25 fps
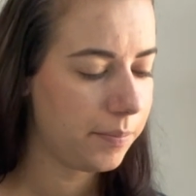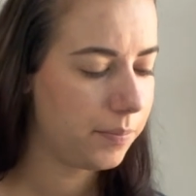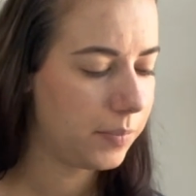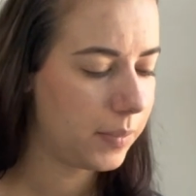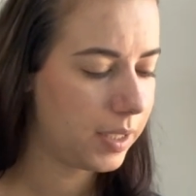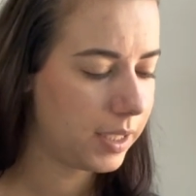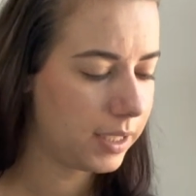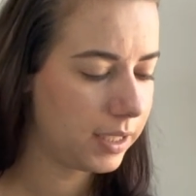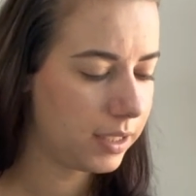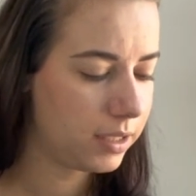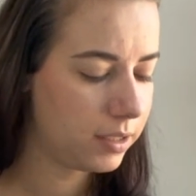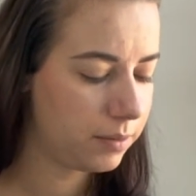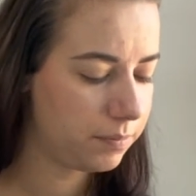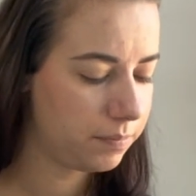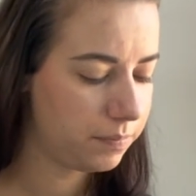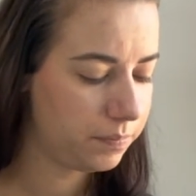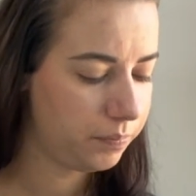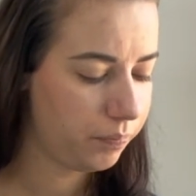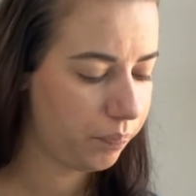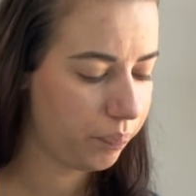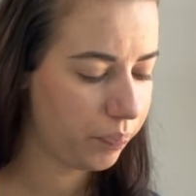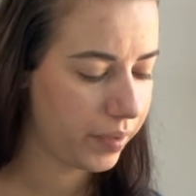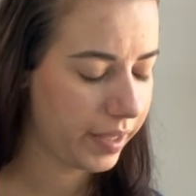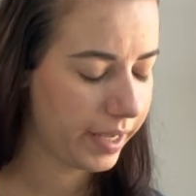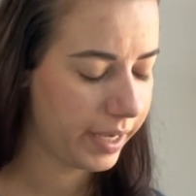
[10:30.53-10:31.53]

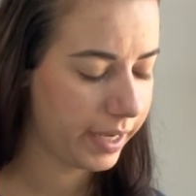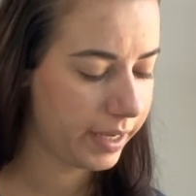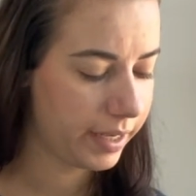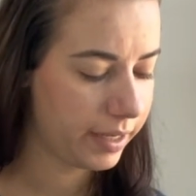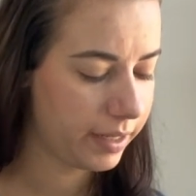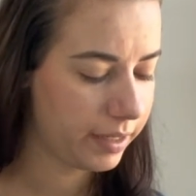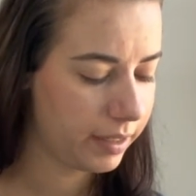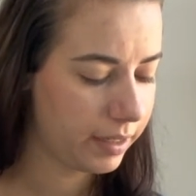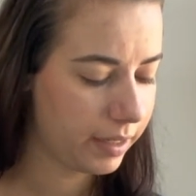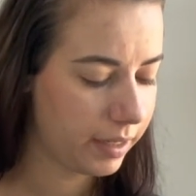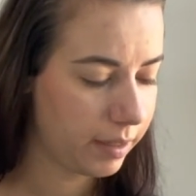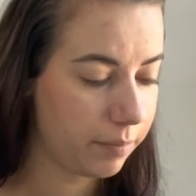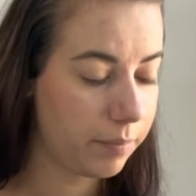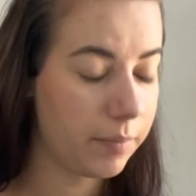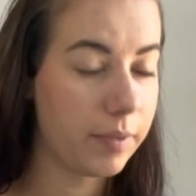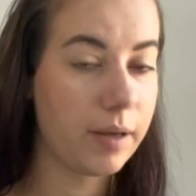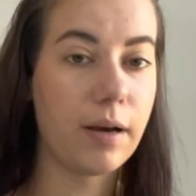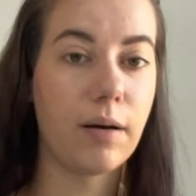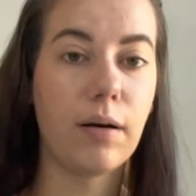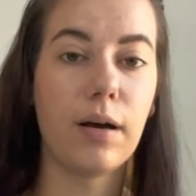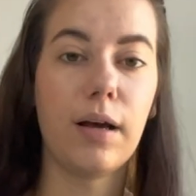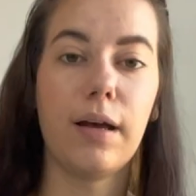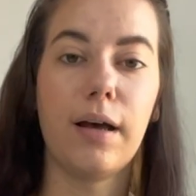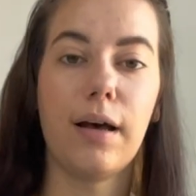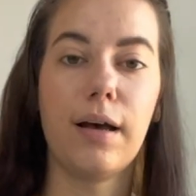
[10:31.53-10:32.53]
And
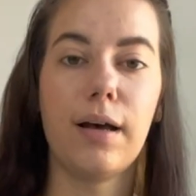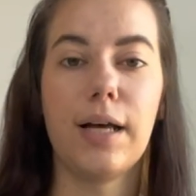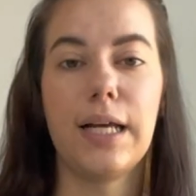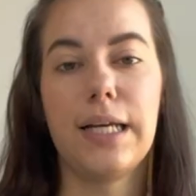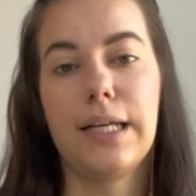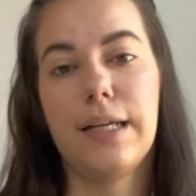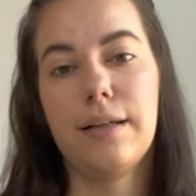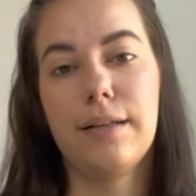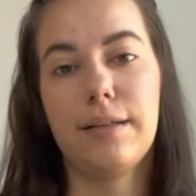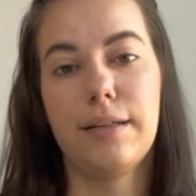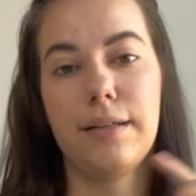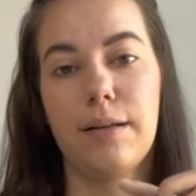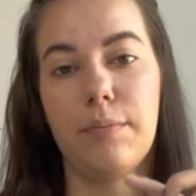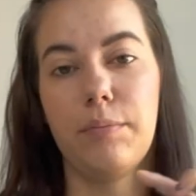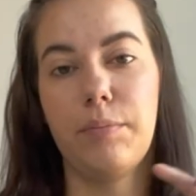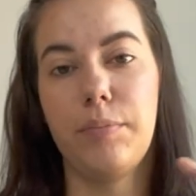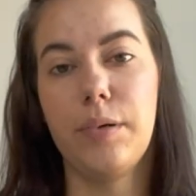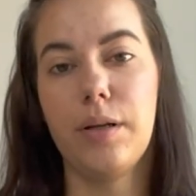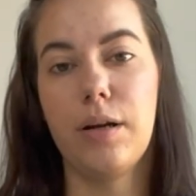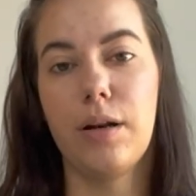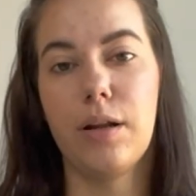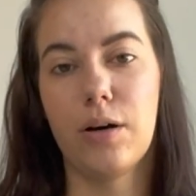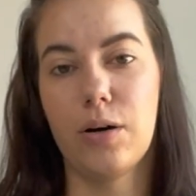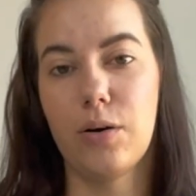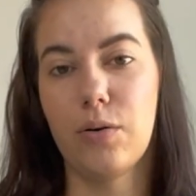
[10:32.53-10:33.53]

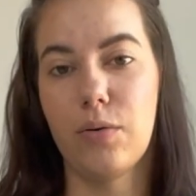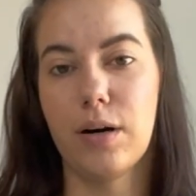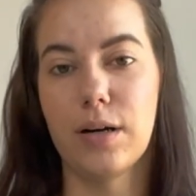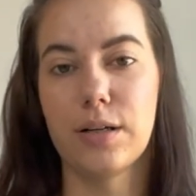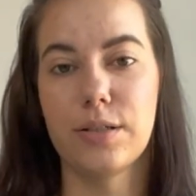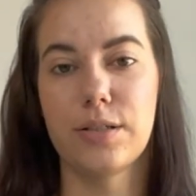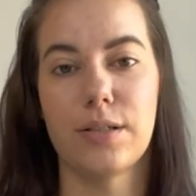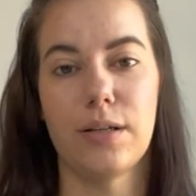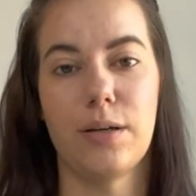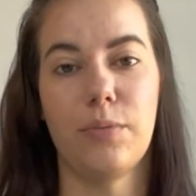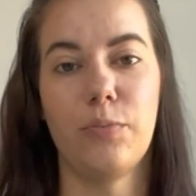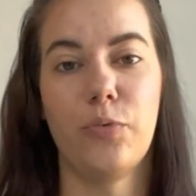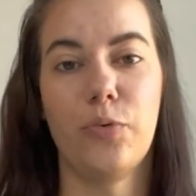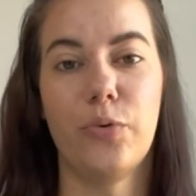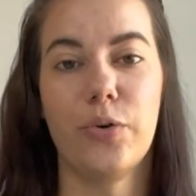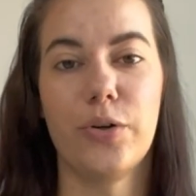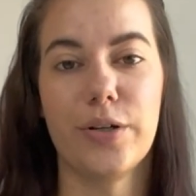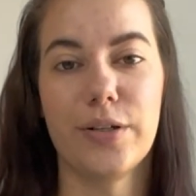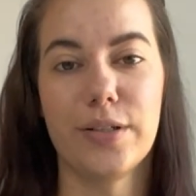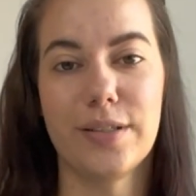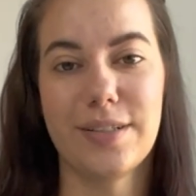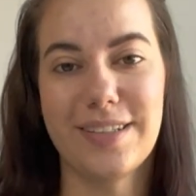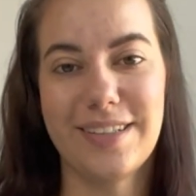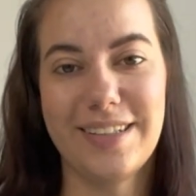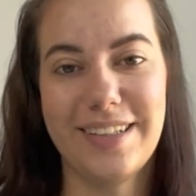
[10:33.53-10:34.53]
below are some
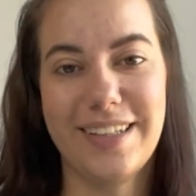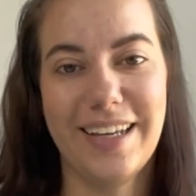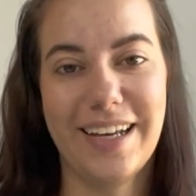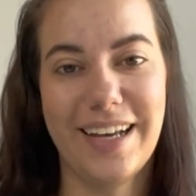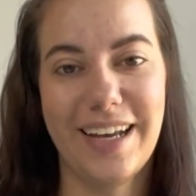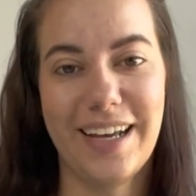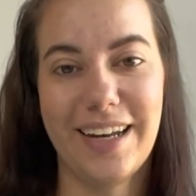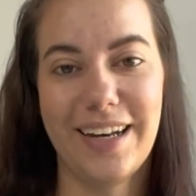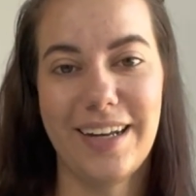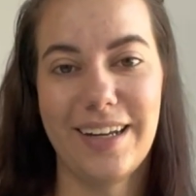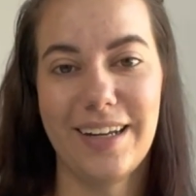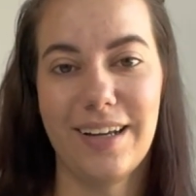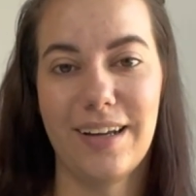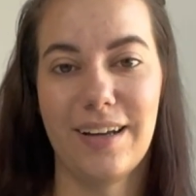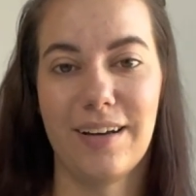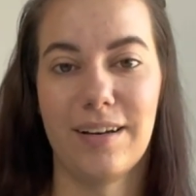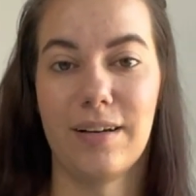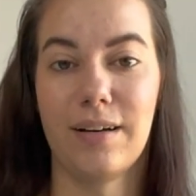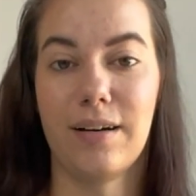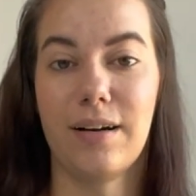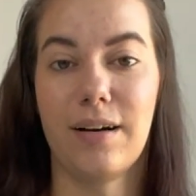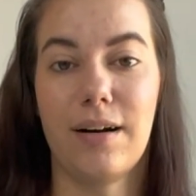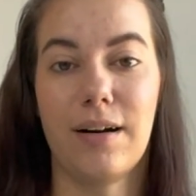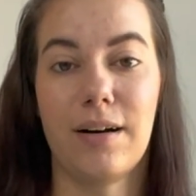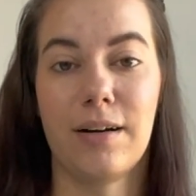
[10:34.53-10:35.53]
words that
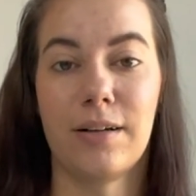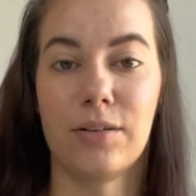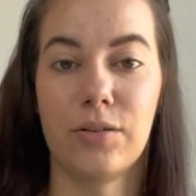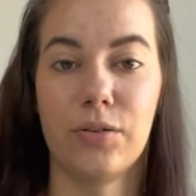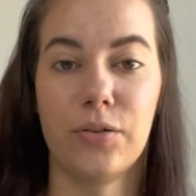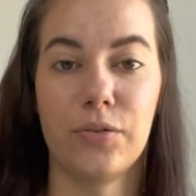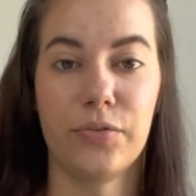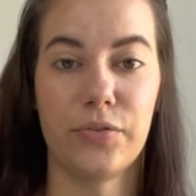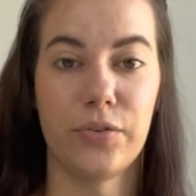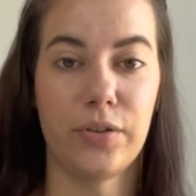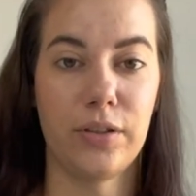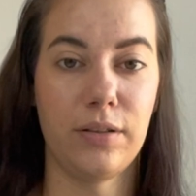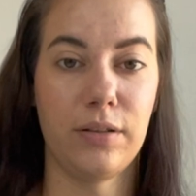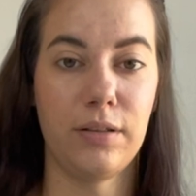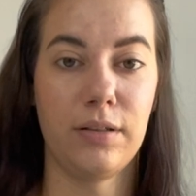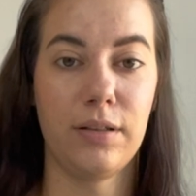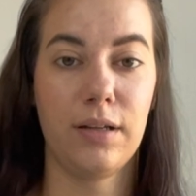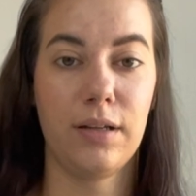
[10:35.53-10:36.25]
are often